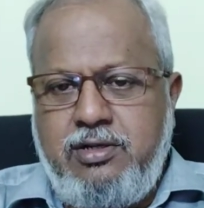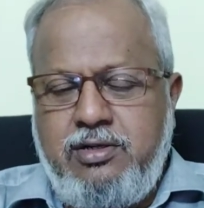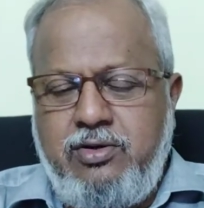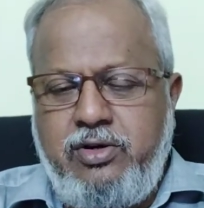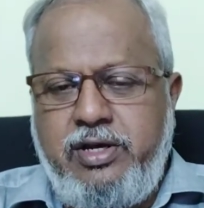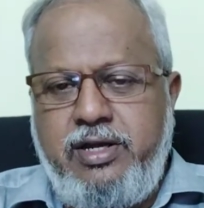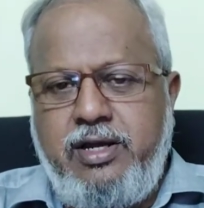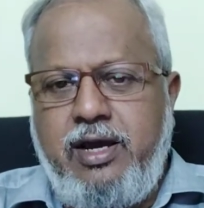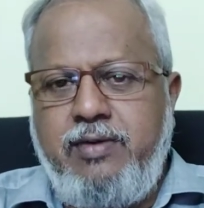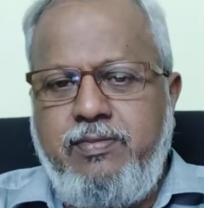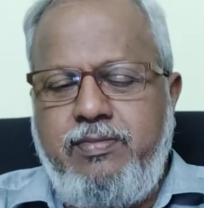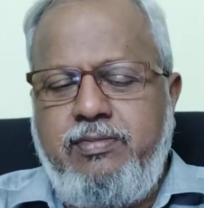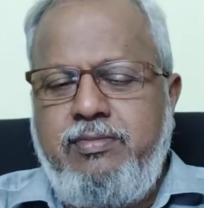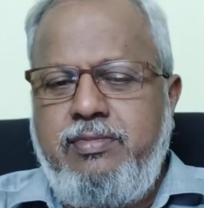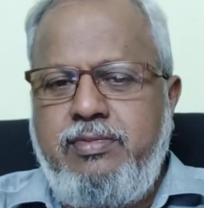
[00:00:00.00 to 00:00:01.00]
Okay,
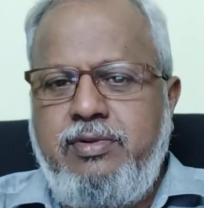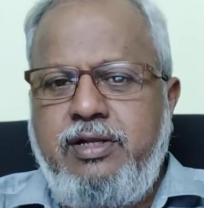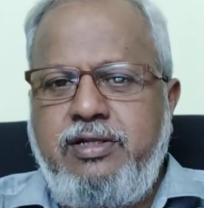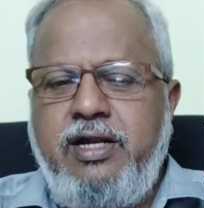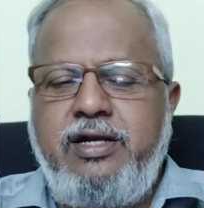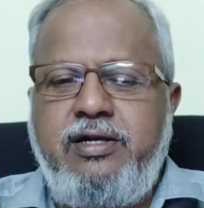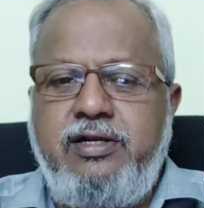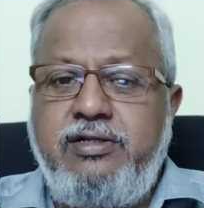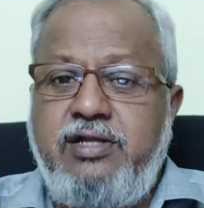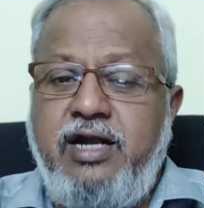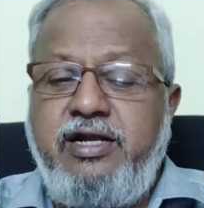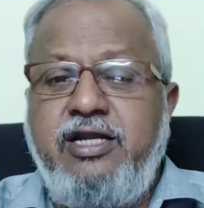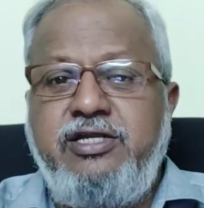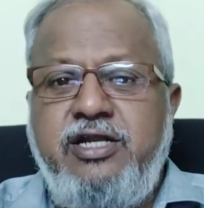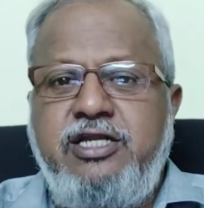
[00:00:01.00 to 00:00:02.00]

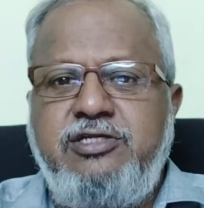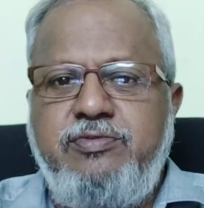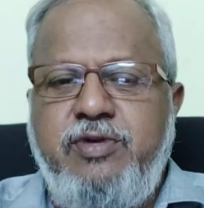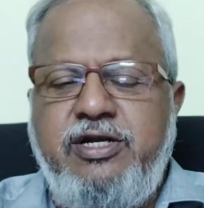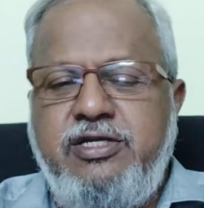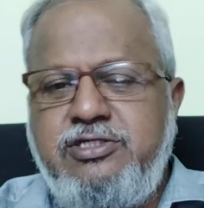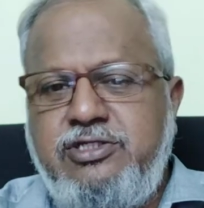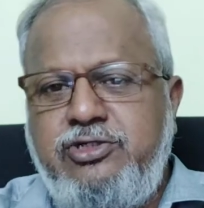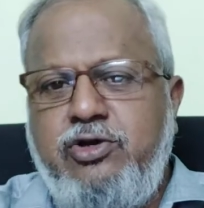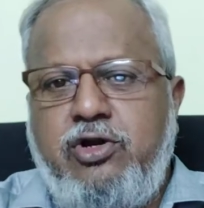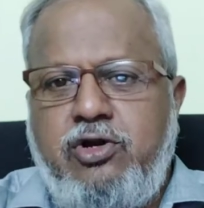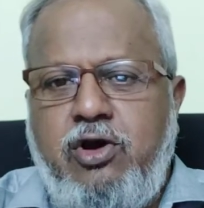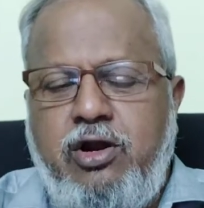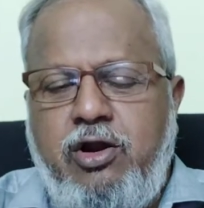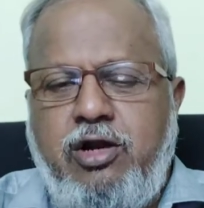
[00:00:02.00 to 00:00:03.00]
that indulgement is your
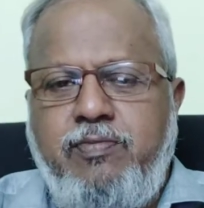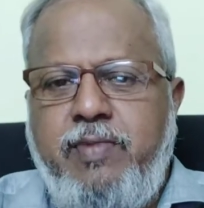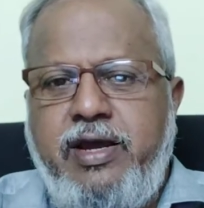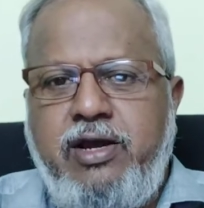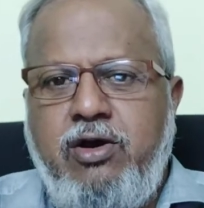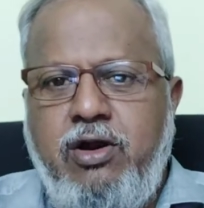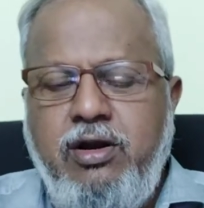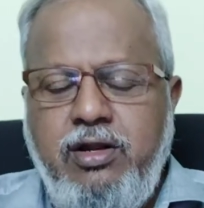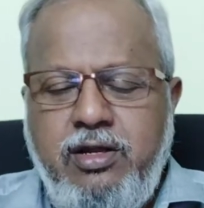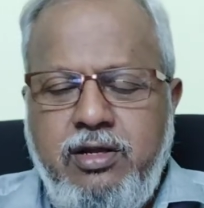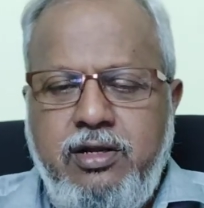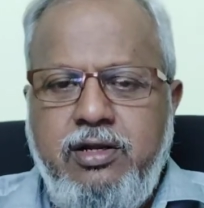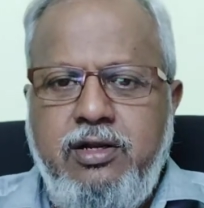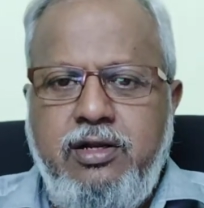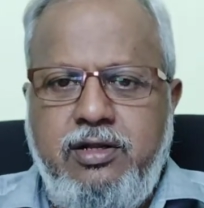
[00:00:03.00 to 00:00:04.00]
call, not my call.
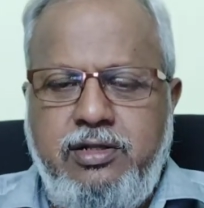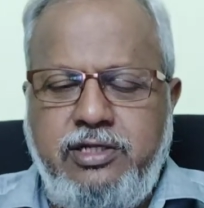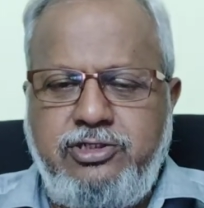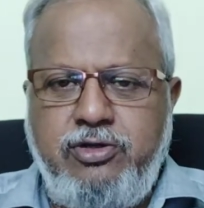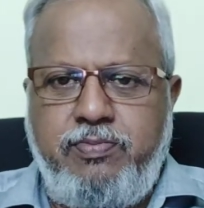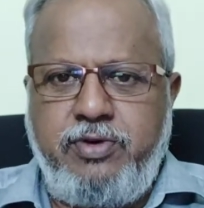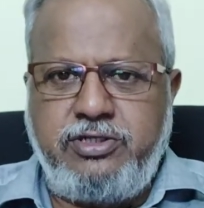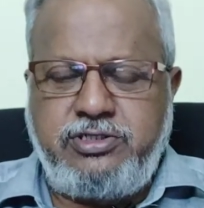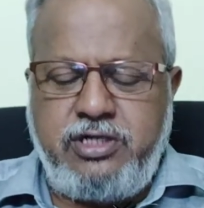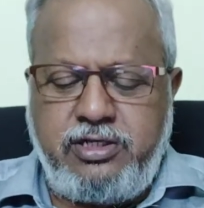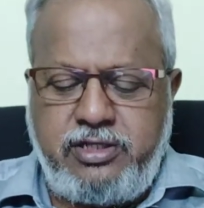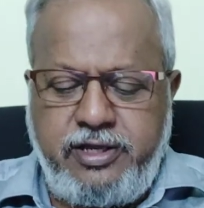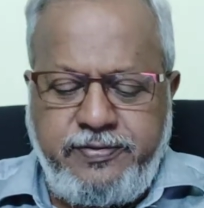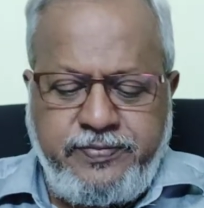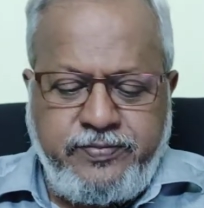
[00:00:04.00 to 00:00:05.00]
That's your personal
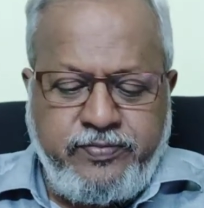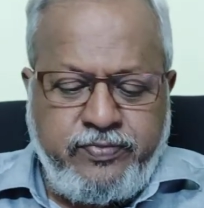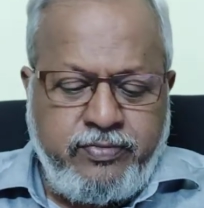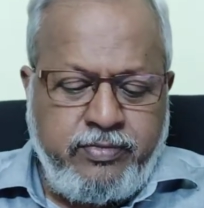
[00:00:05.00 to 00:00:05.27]
thing.